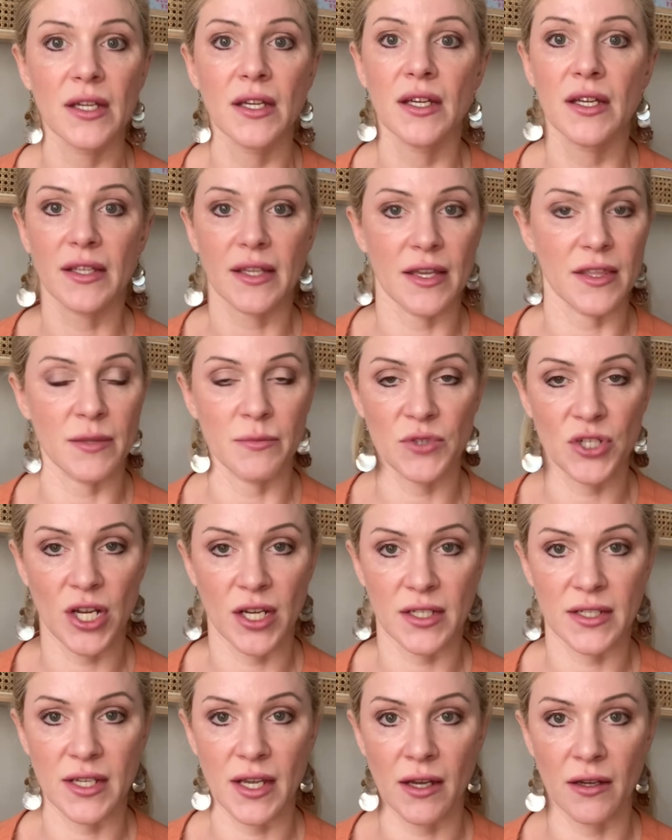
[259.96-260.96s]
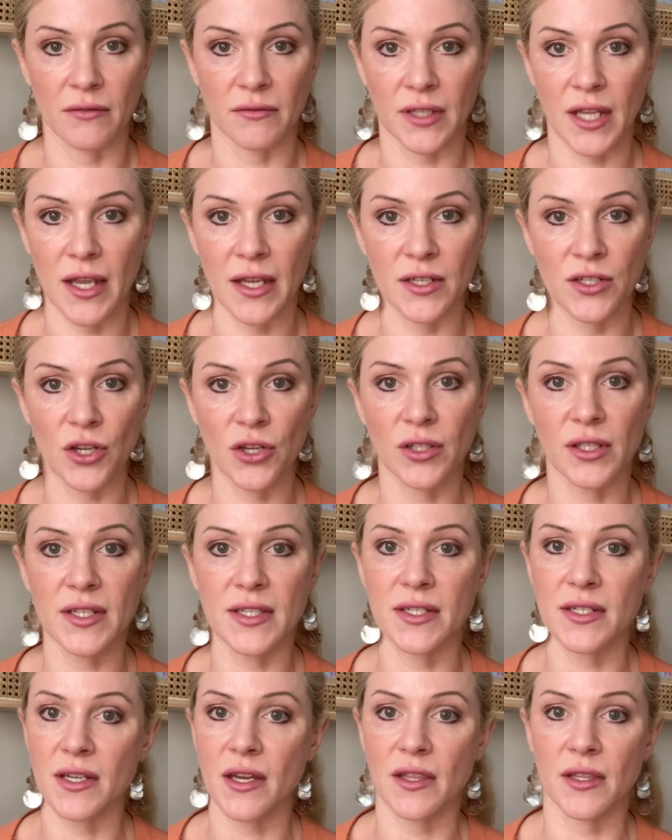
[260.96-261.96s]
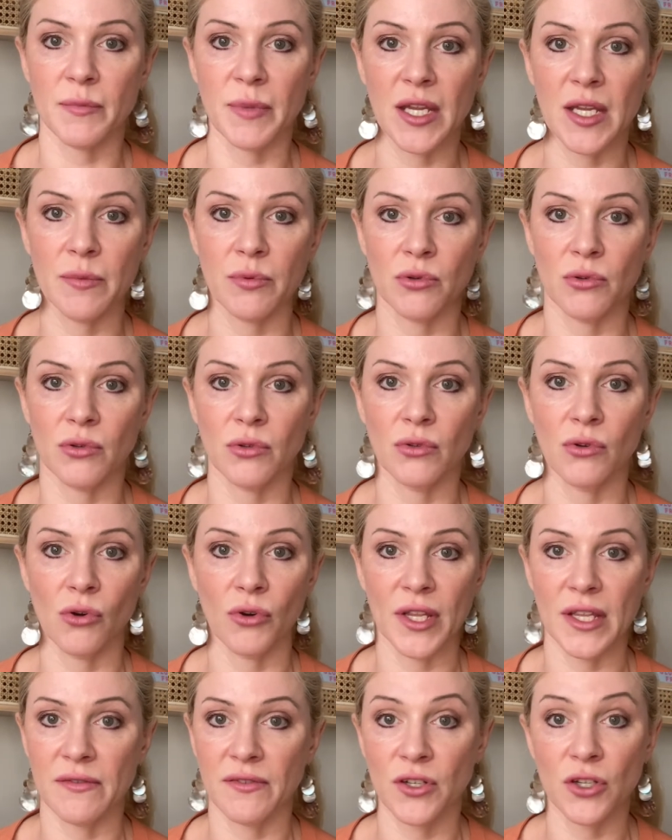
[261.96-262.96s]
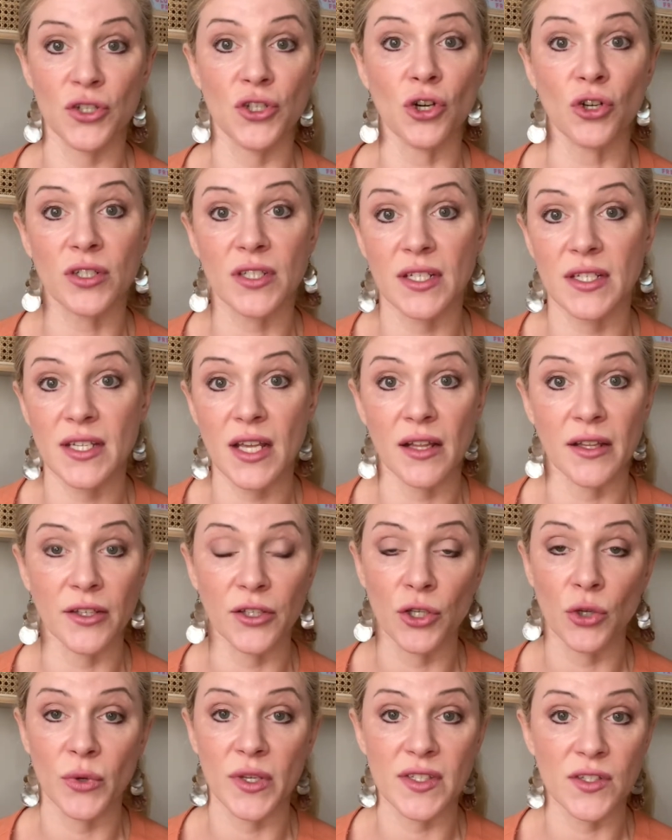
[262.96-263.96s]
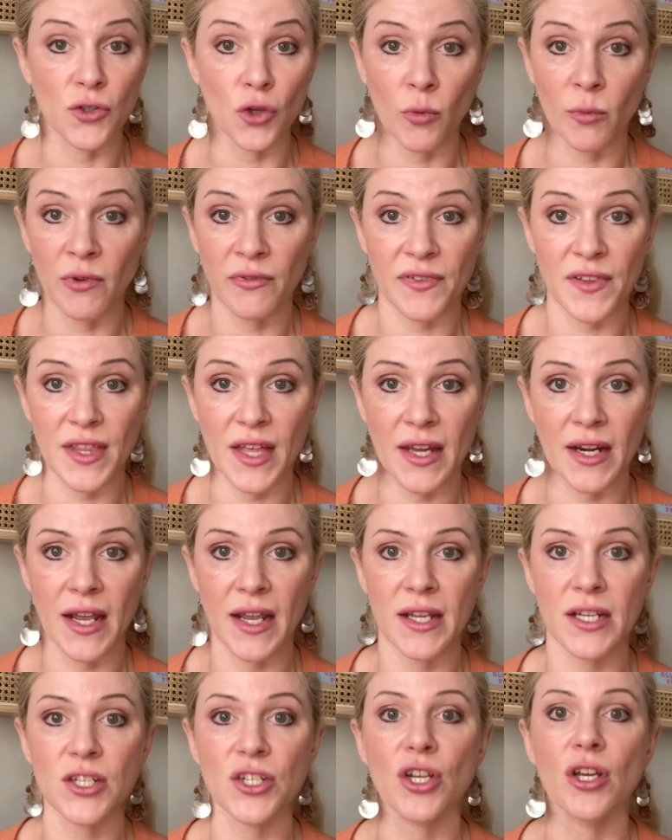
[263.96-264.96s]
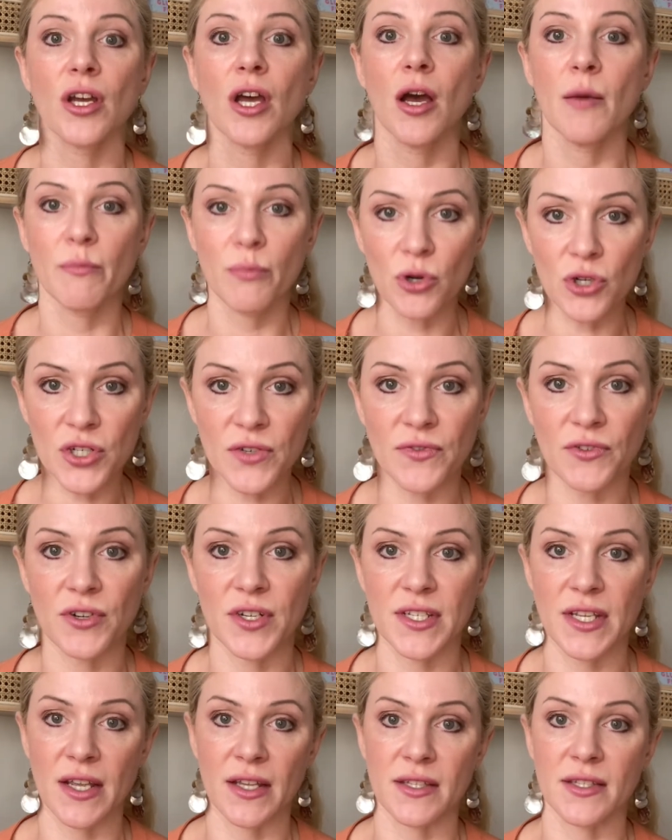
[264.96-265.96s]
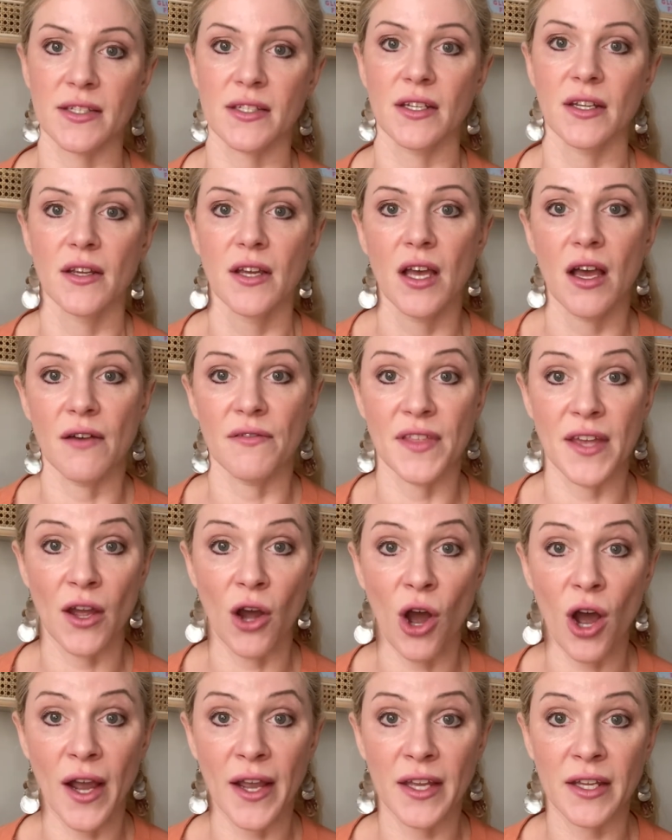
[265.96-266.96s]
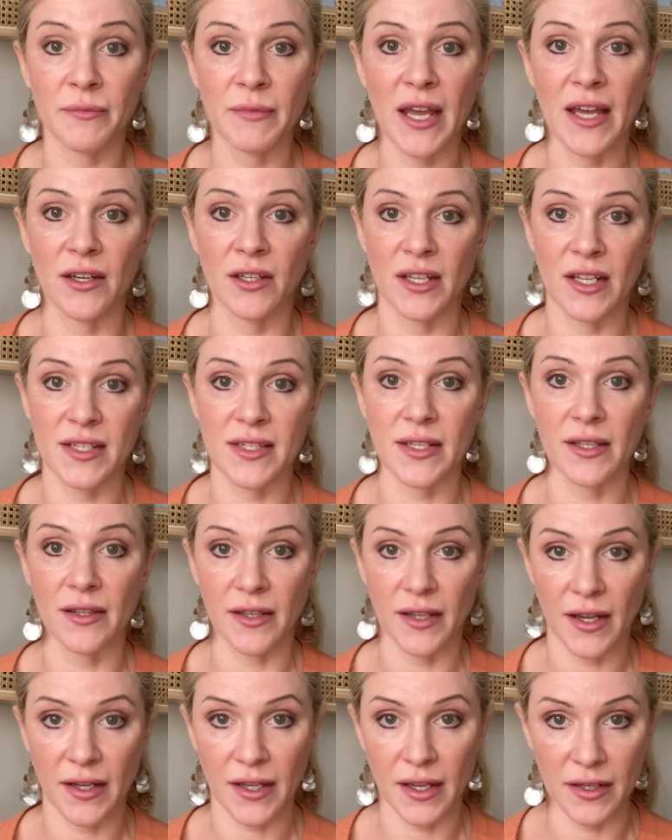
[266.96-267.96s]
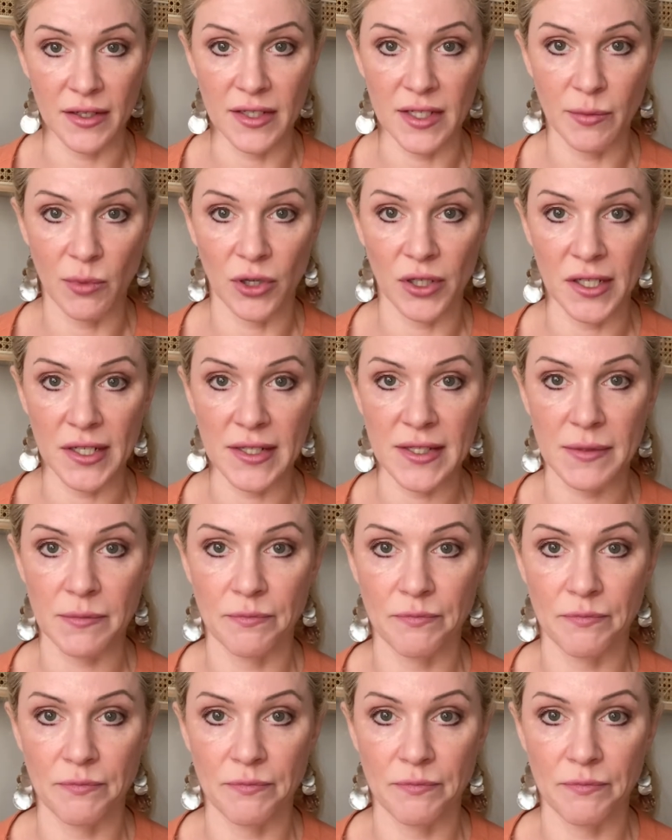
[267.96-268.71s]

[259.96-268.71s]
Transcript: get them checked out, okay? Don't listen to other people or even a doctor telling you it's normal for that age. Push for a test of their iron and their celiac antibodies.